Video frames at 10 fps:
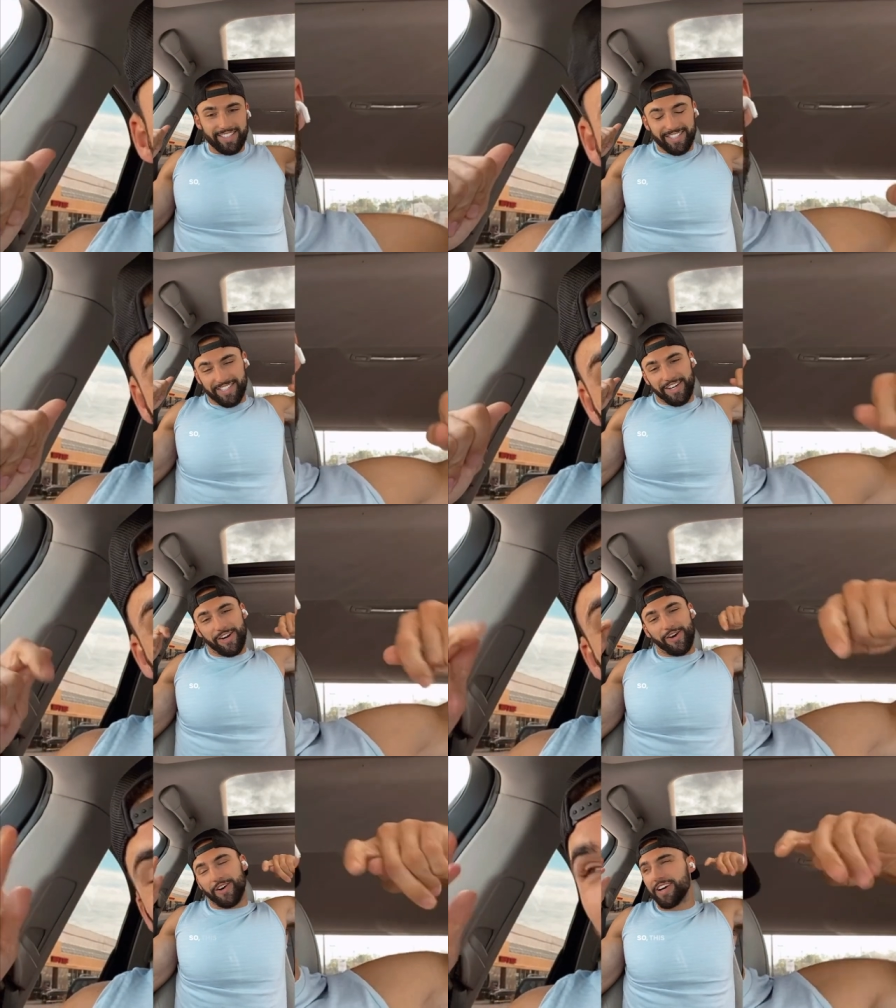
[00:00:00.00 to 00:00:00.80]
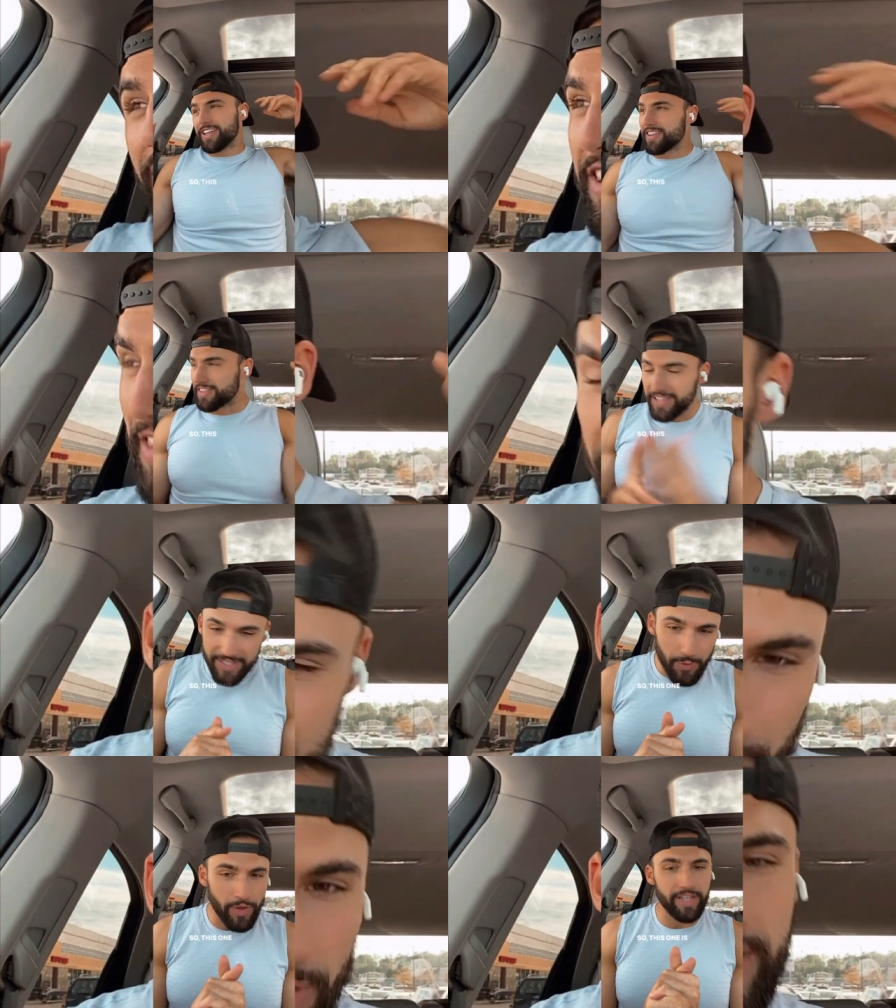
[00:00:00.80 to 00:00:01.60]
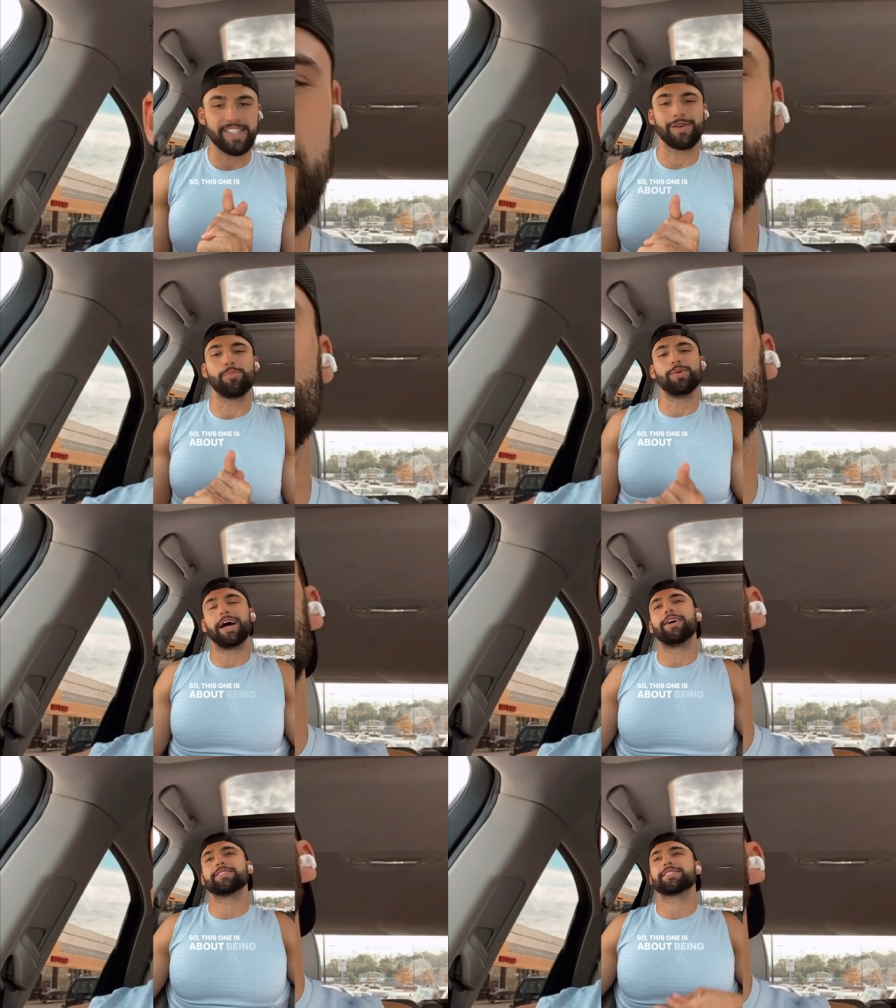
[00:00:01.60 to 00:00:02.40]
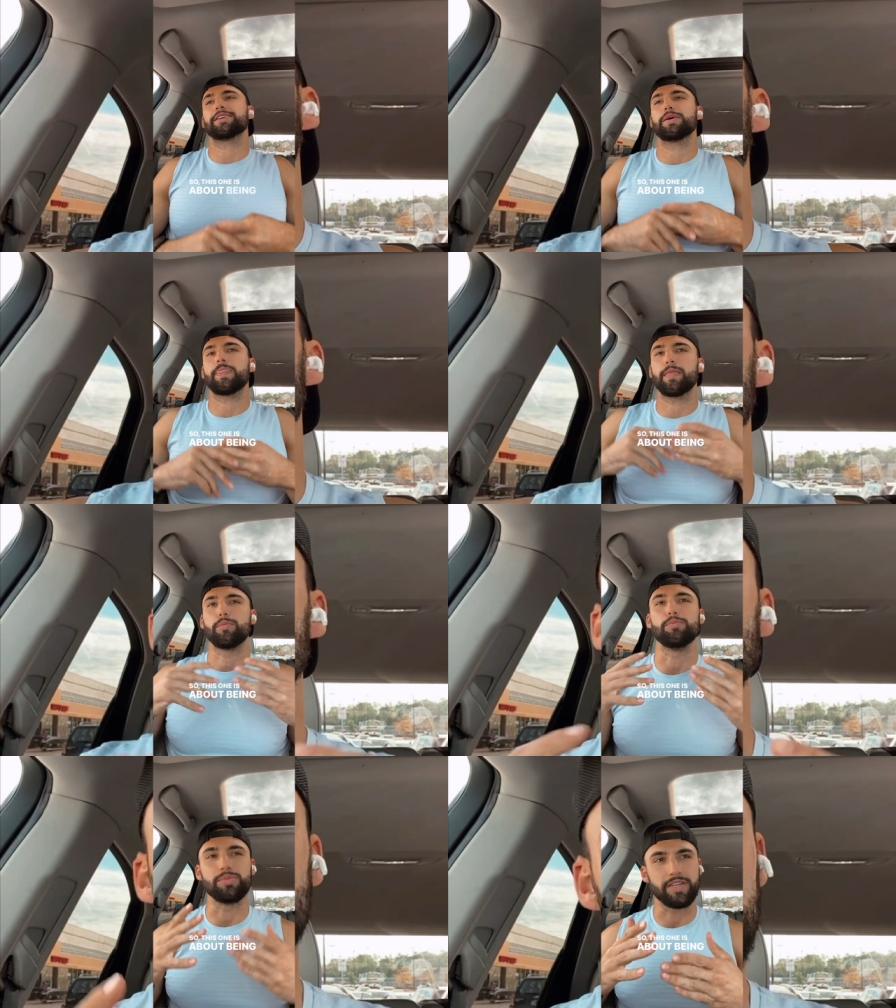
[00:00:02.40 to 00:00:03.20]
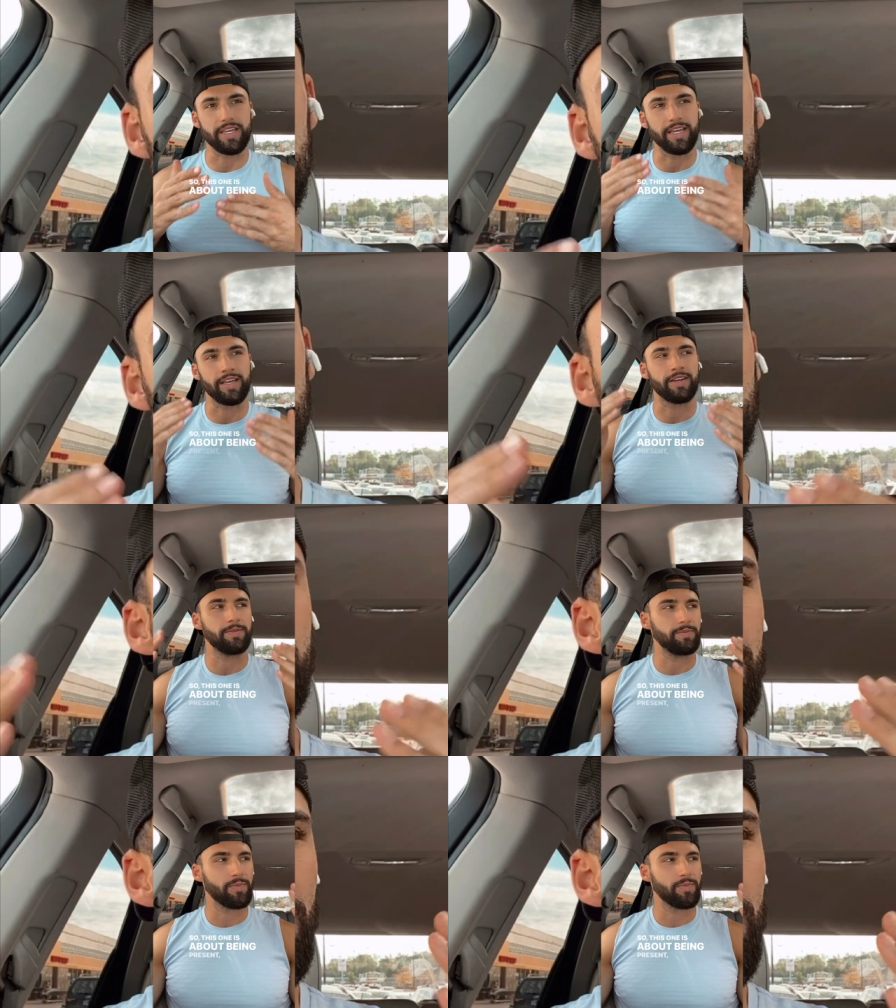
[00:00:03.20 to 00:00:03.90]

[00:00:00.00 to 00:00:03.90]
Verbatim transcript: So, this one is about being